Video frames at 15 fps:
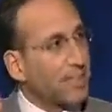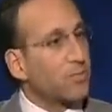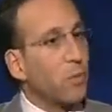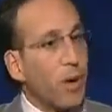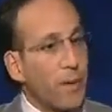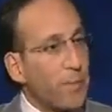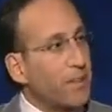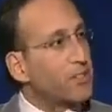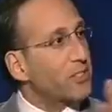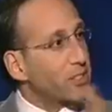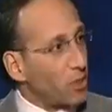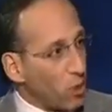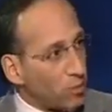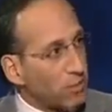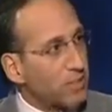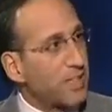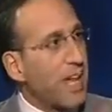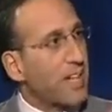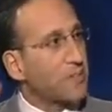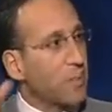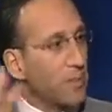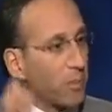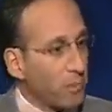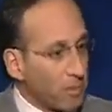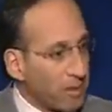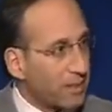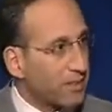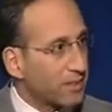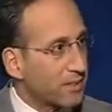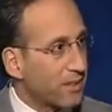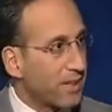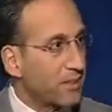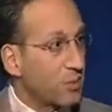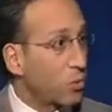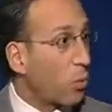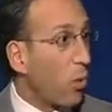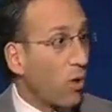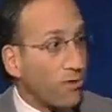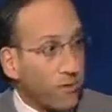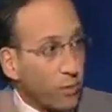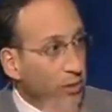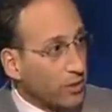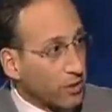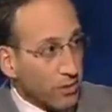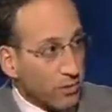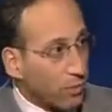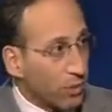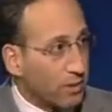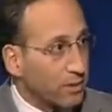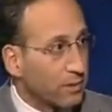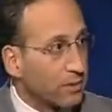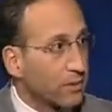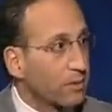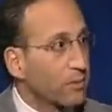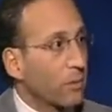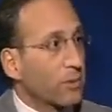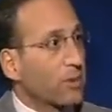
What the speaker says: That's why I mentioned the Goldman Sachs people, because they dwarf what we're